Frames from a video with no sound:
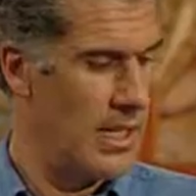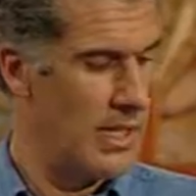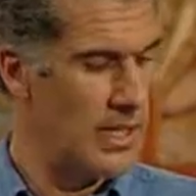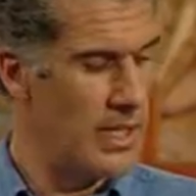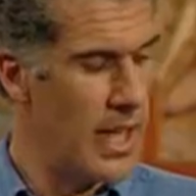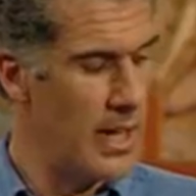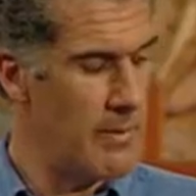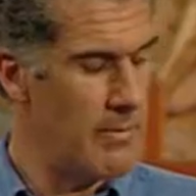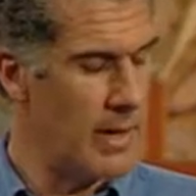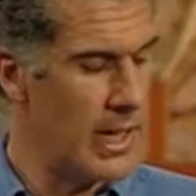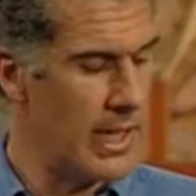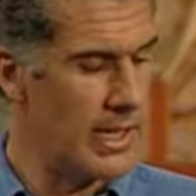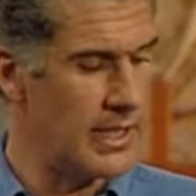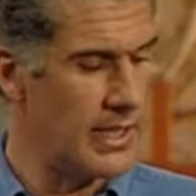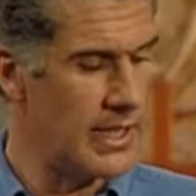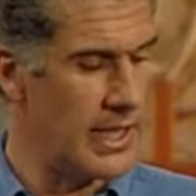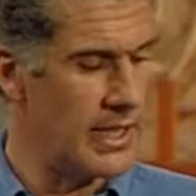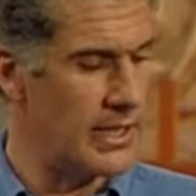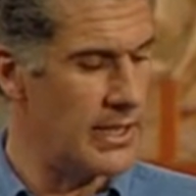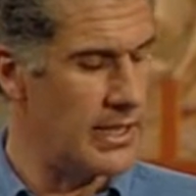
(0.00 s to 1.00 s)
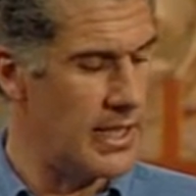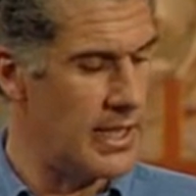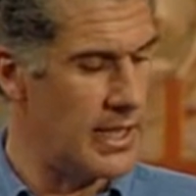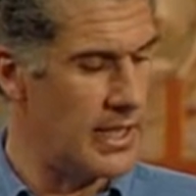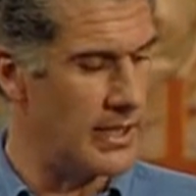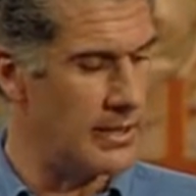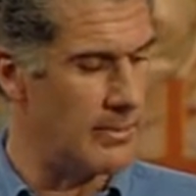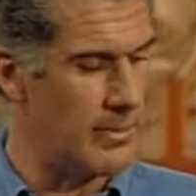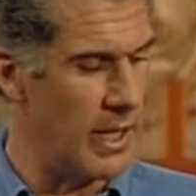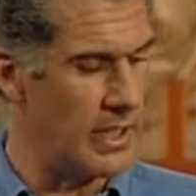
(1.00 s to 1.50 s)
Time magazine said
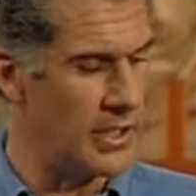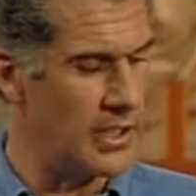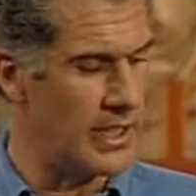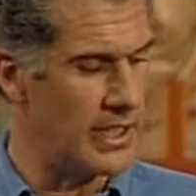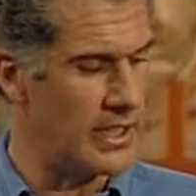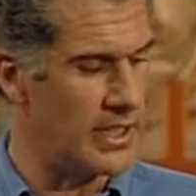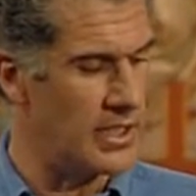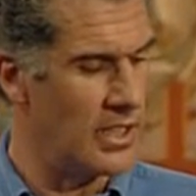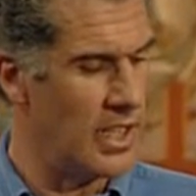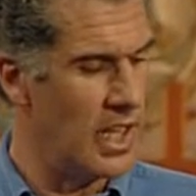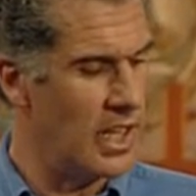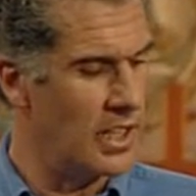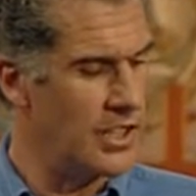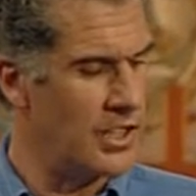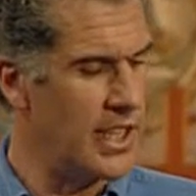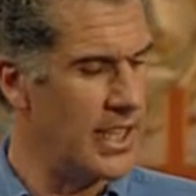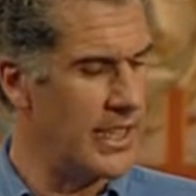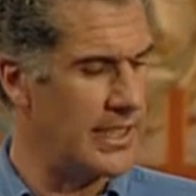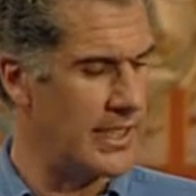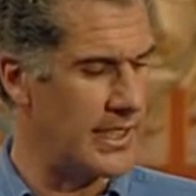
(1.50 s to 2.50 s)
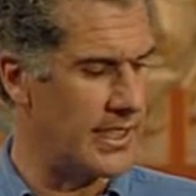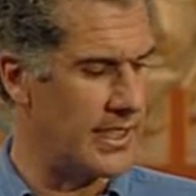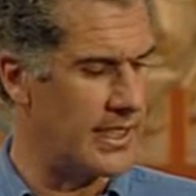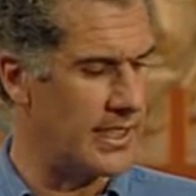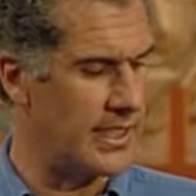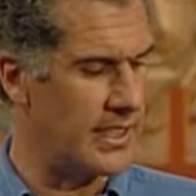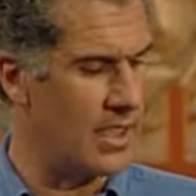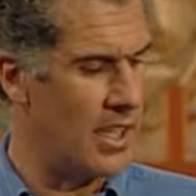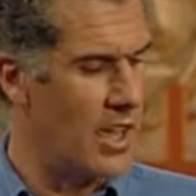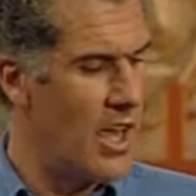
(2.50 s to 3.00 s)
this about Jesus.
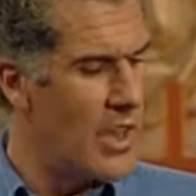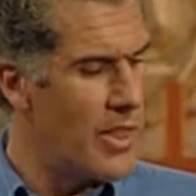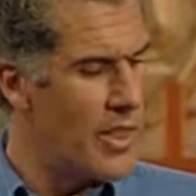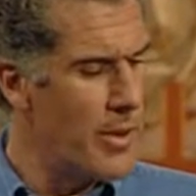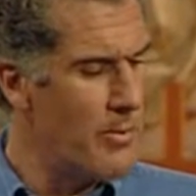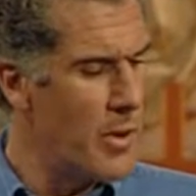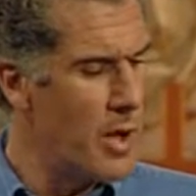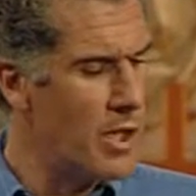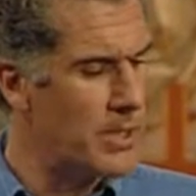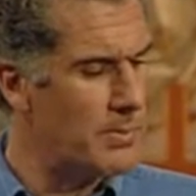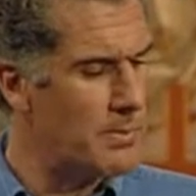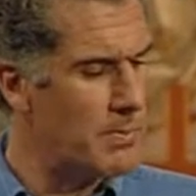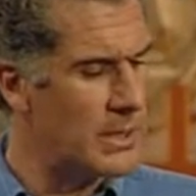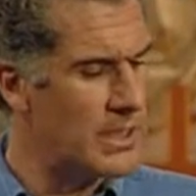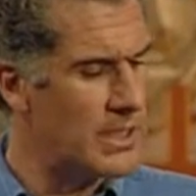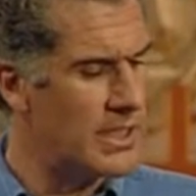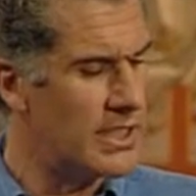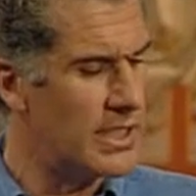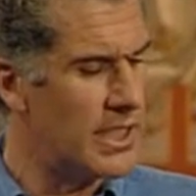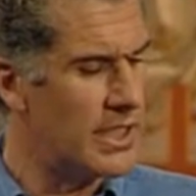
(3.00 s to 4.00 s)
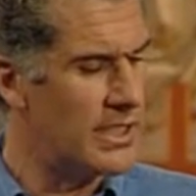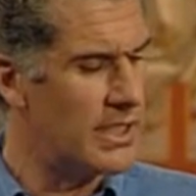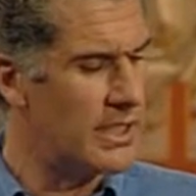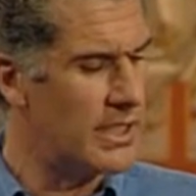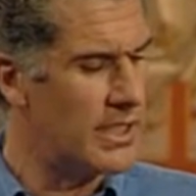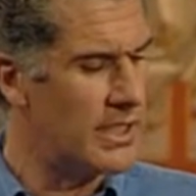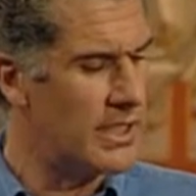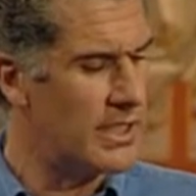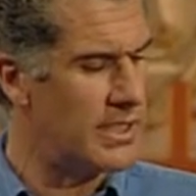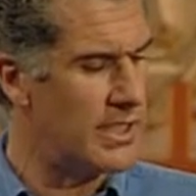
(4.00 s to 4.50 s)
Jesus, the most
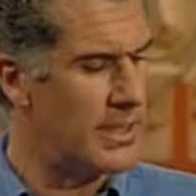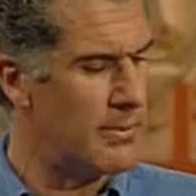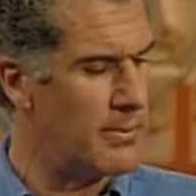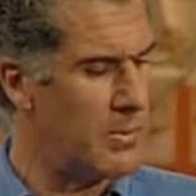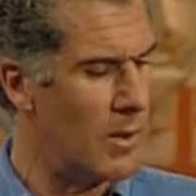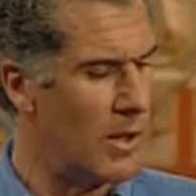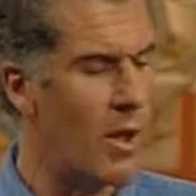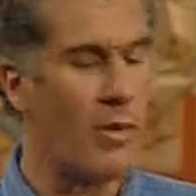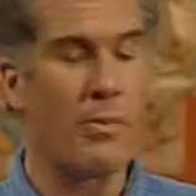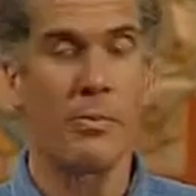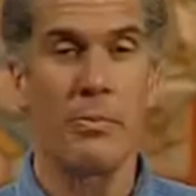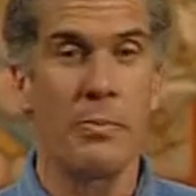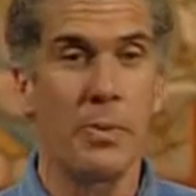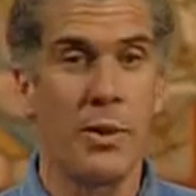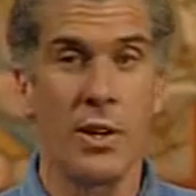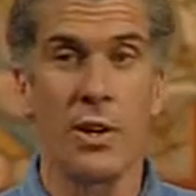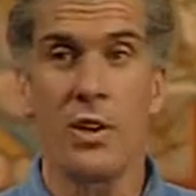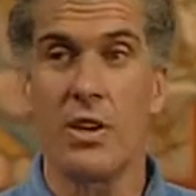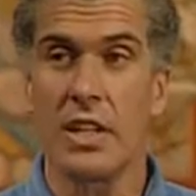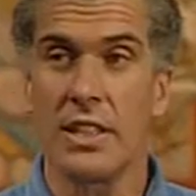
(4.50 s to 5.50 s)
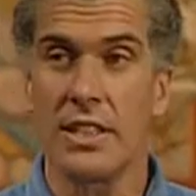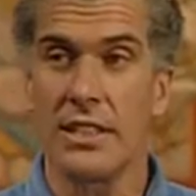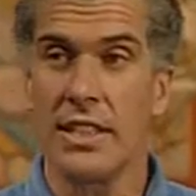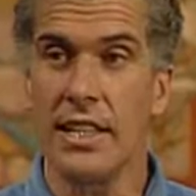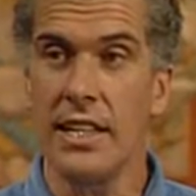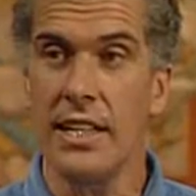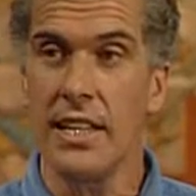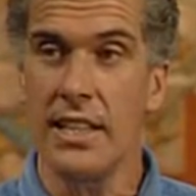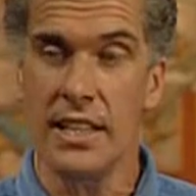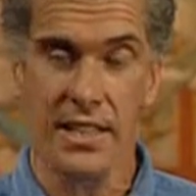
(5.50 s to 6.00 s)
persistent symbol of
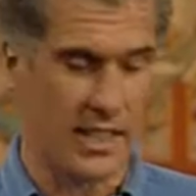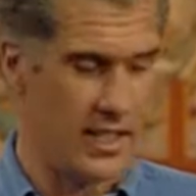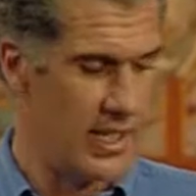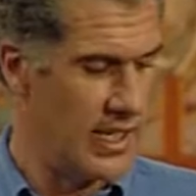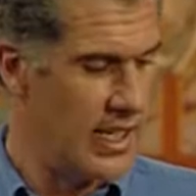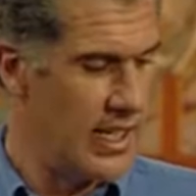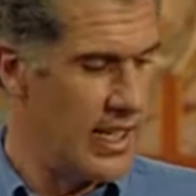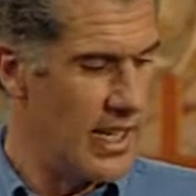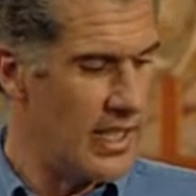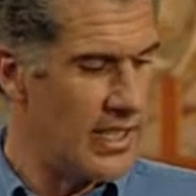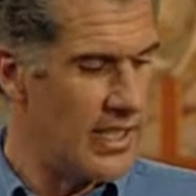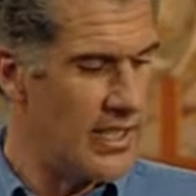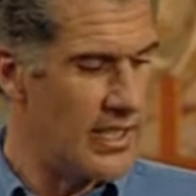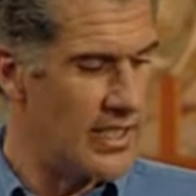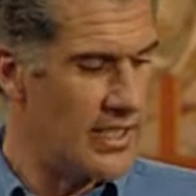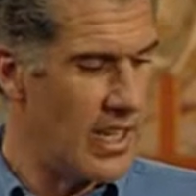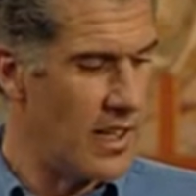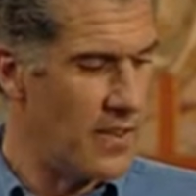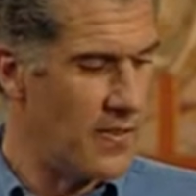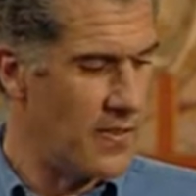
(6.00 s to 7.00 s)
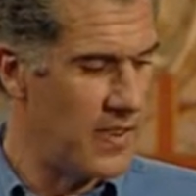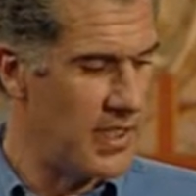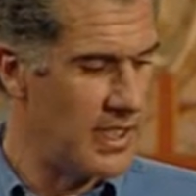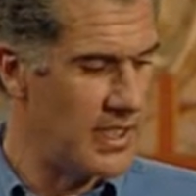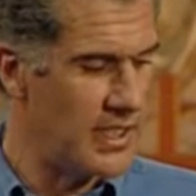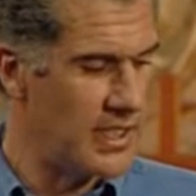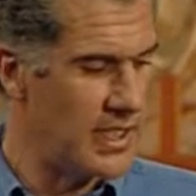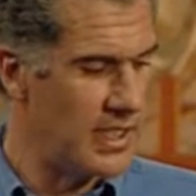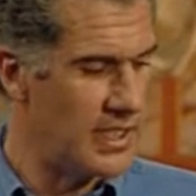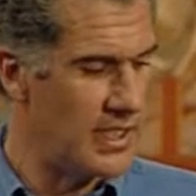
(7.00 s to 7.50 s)
purity,
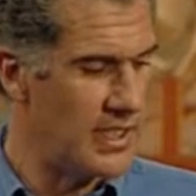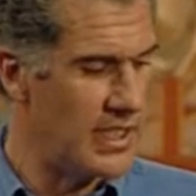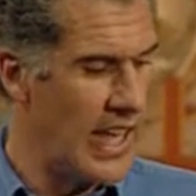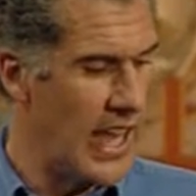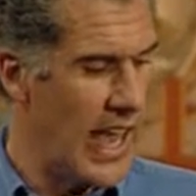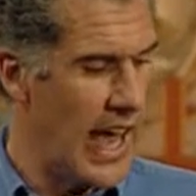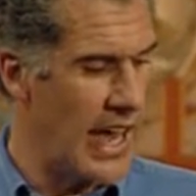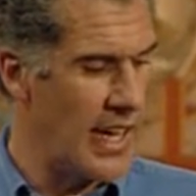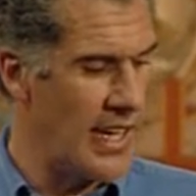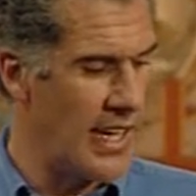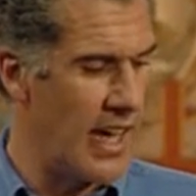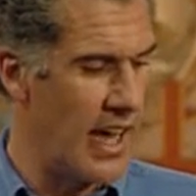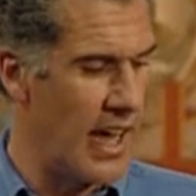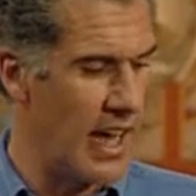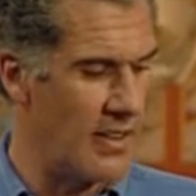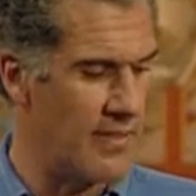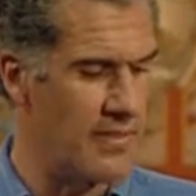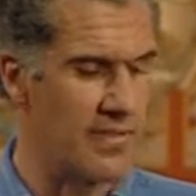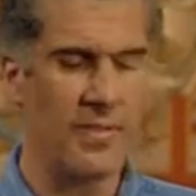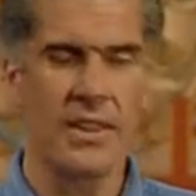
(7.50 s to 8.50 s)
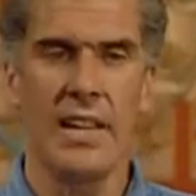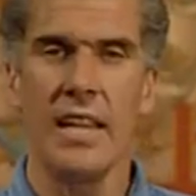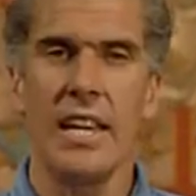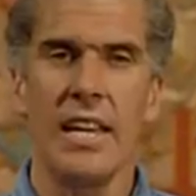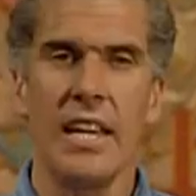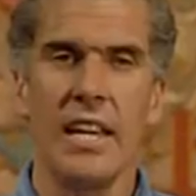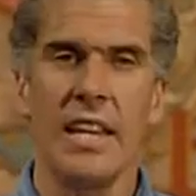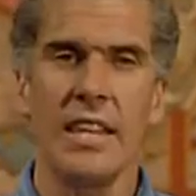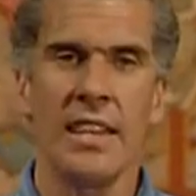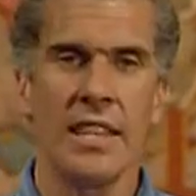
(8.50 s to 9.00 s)
selflessness, and love
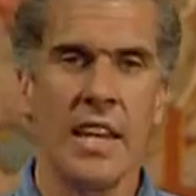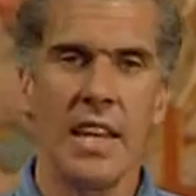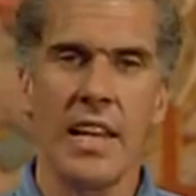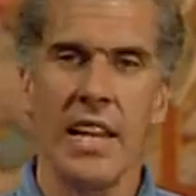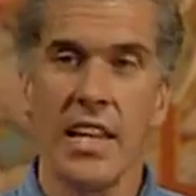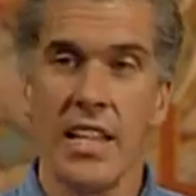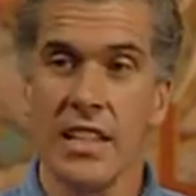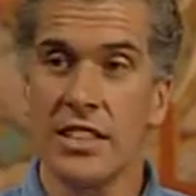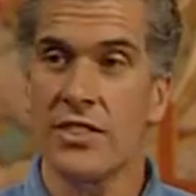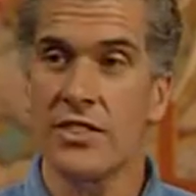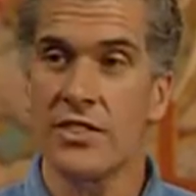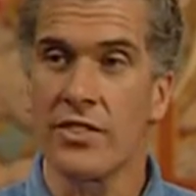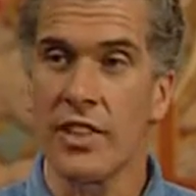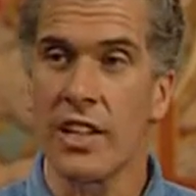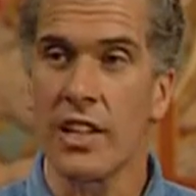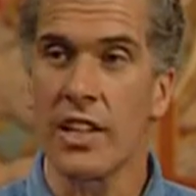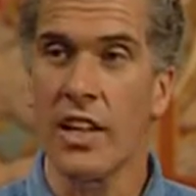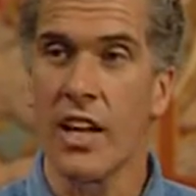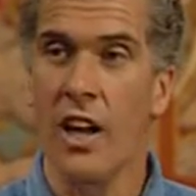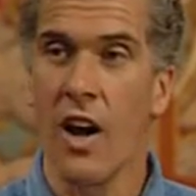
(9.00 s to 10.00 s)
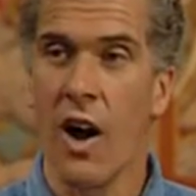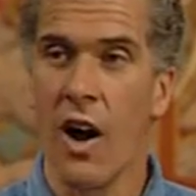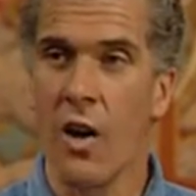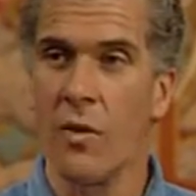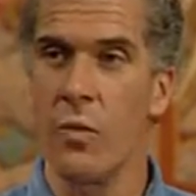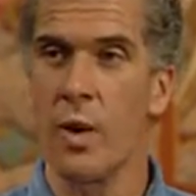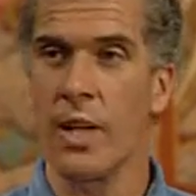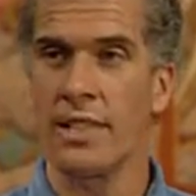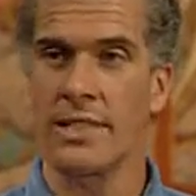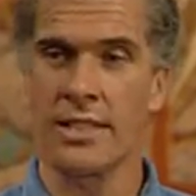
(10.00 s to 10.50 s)
in the history
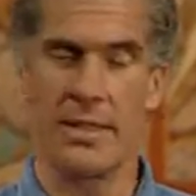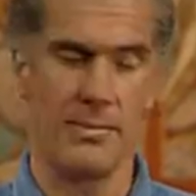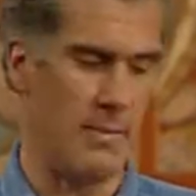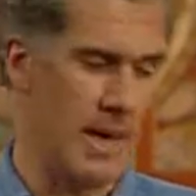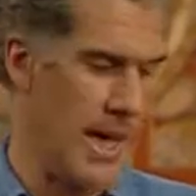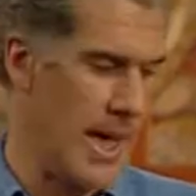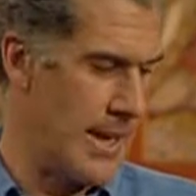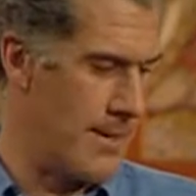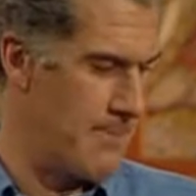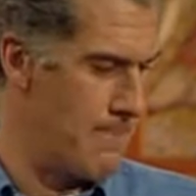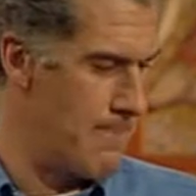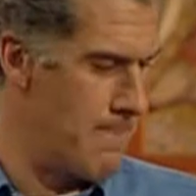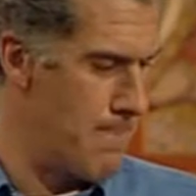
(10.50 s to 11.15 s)
of Western man.